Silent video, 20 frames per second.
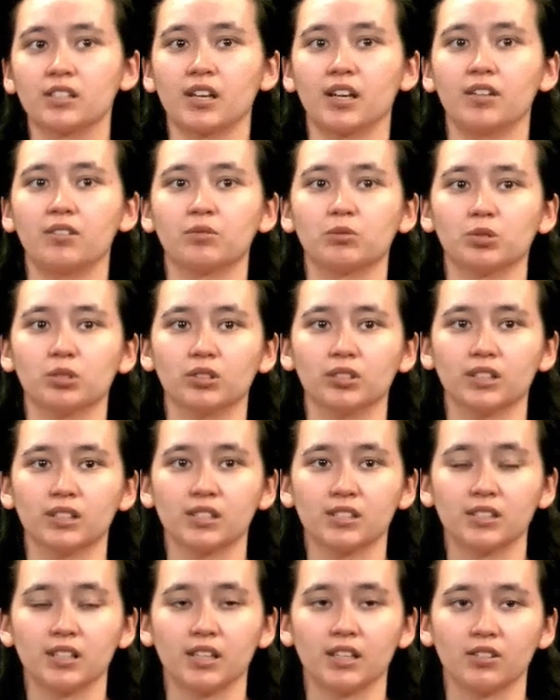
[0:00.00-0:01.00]
design rule
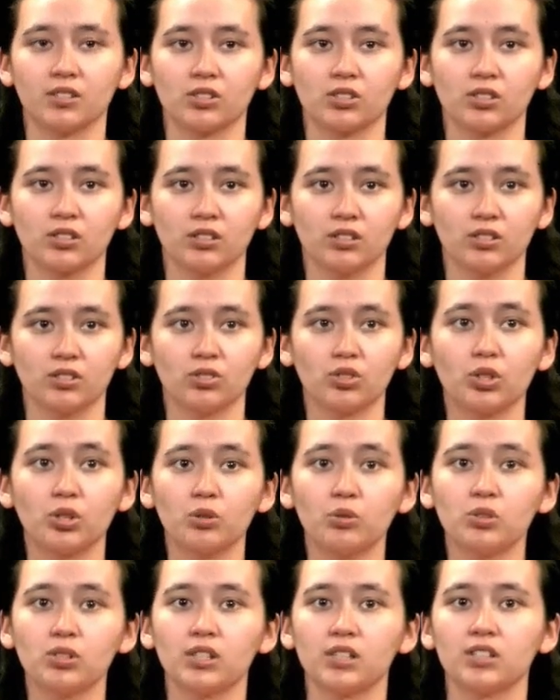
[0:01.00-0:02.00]
that states
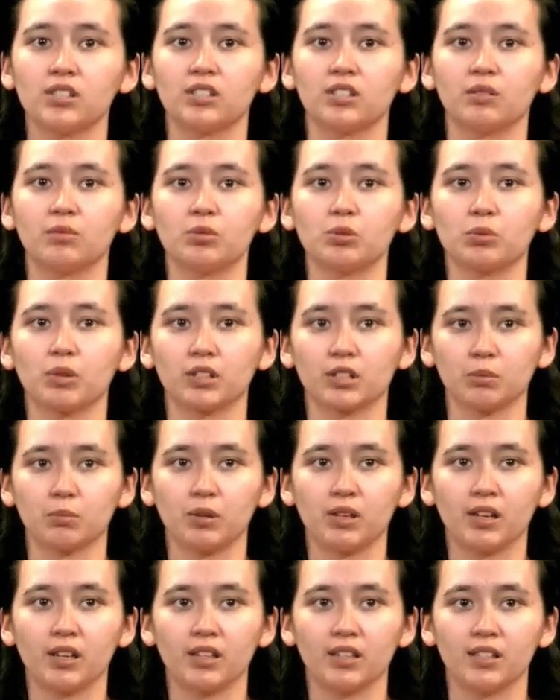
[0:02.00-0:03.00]
two systems where the
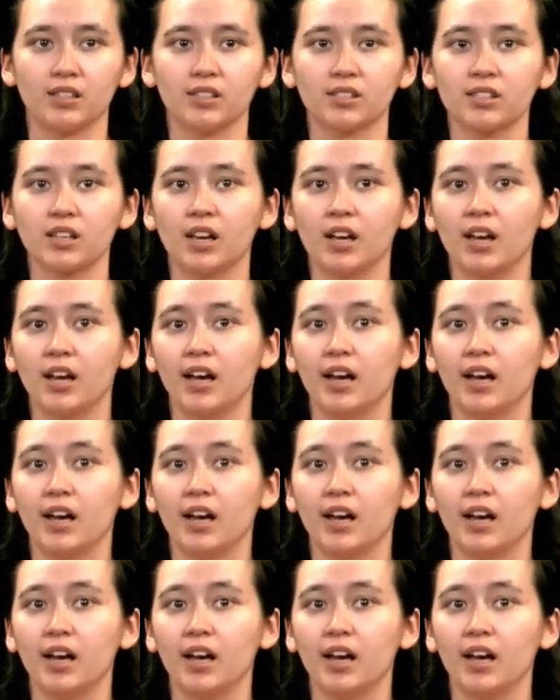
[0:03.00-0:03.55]
PAEs